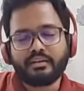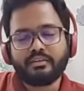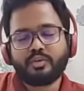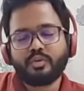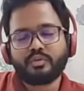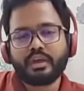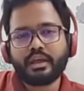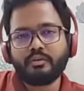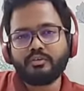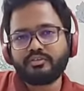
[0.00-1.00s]
So
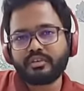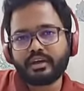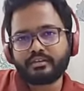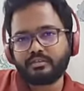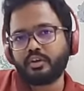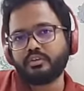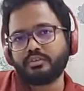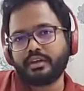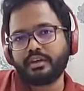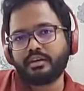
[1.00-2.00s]
which sex do you
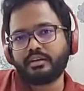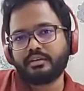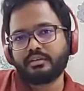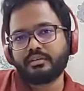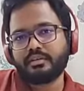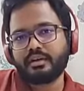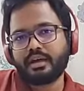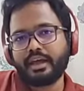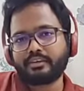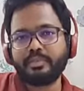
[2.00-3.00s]
think
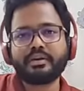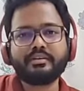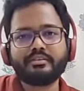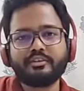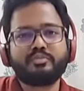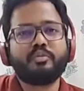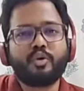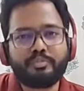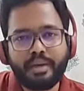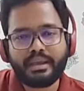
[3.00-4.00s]
experiences
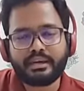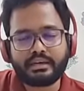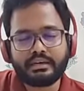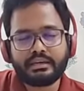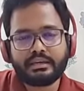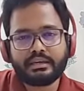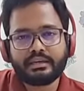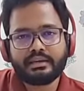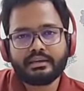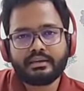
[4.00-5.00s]
more pain?
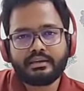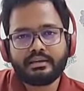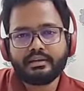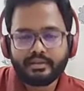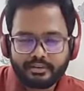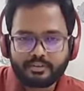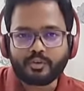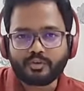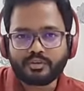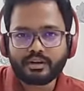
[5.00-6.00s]

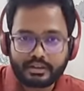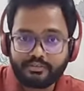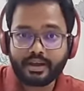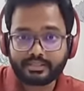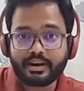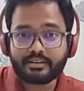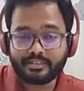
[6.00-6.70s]
So uh, in fact, there are